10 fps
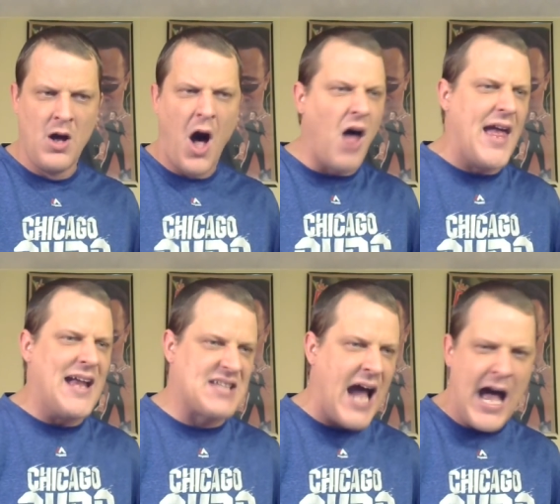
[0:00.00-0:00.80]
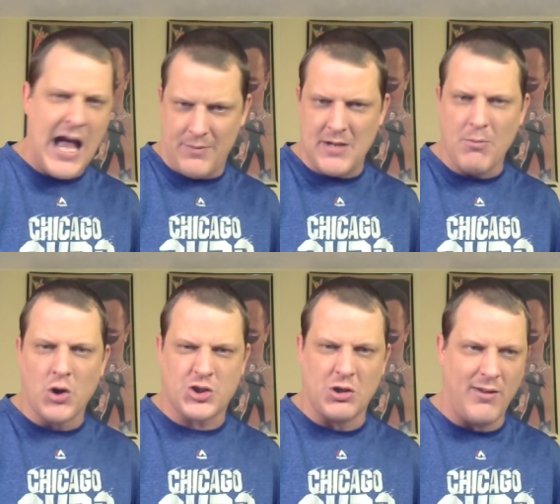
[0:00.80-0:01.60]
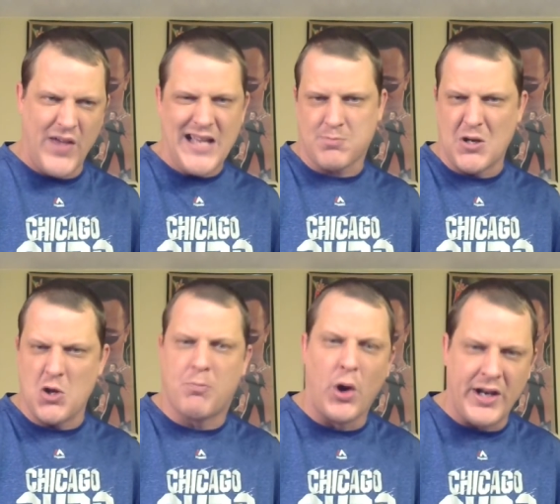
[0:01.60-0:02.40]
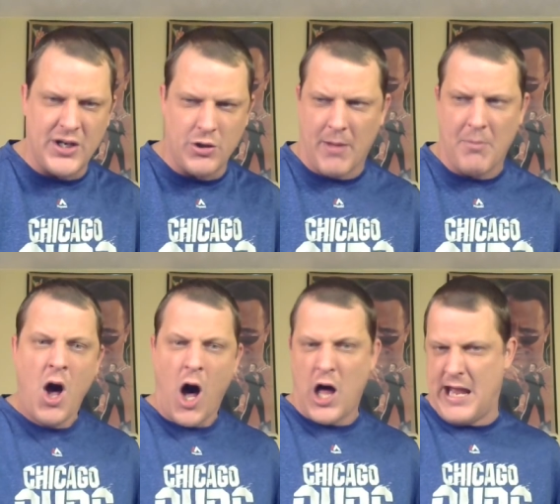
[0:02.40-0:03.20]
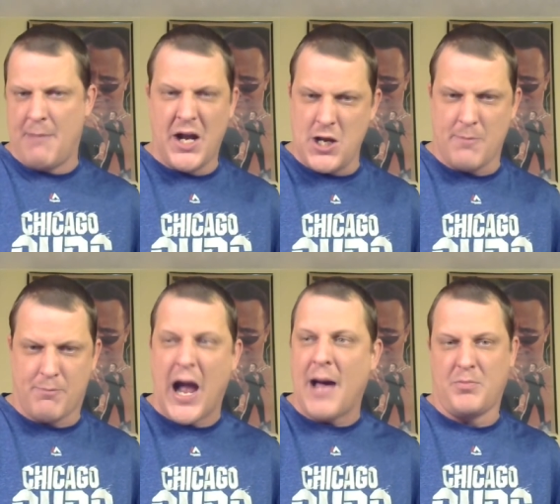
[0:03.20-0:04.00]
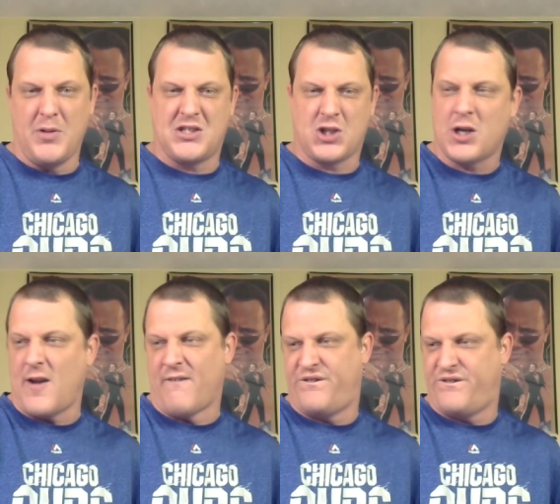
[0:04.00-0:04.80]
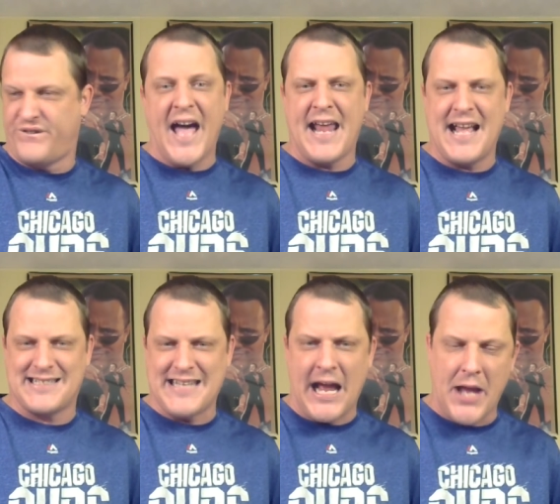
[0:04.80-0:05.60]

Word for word: All that time and emotional investment you put into them. All that money you probably took your fat ass down